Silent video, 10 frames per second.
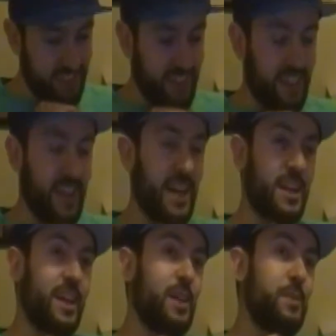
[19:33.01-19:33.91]
That kind
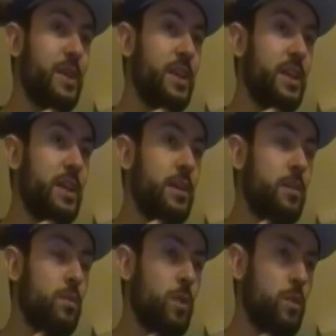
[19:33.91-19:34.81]
of gave me,
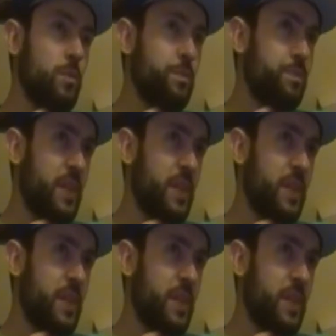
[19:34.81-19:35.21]
well,